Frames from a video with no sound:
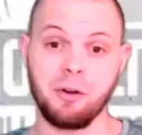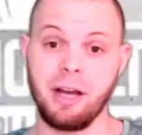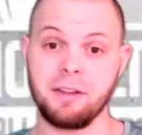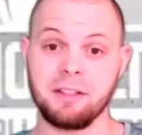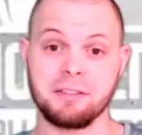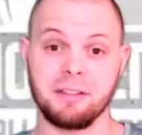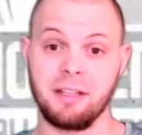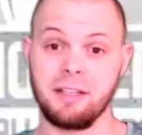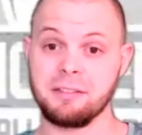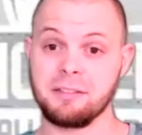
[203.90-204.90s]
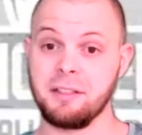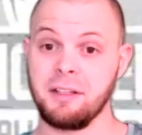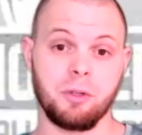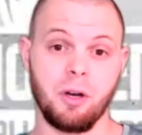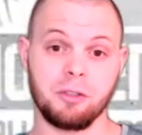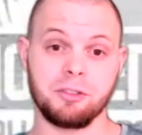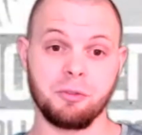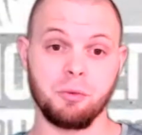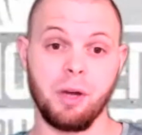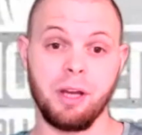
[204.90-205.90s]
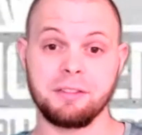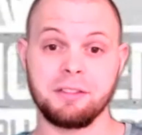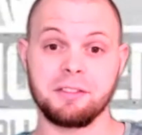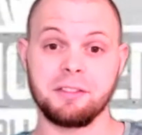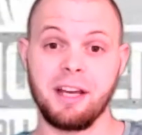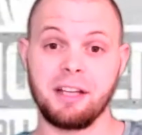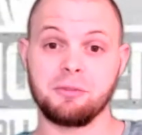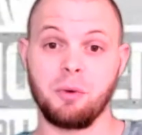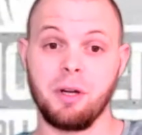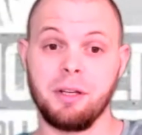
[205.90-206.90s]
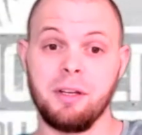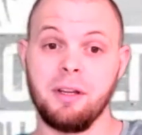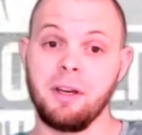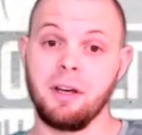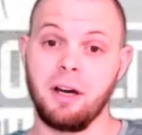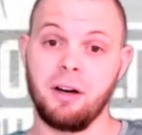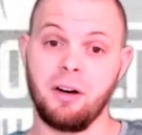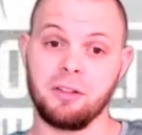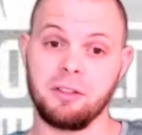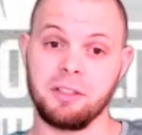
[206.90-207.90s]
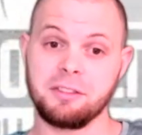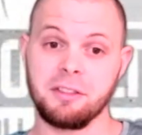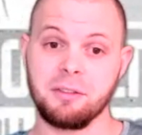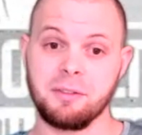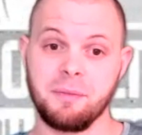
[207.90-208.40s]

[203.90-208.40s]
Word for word: down this list. Carson Wentz is the next one uh, on the list. Of,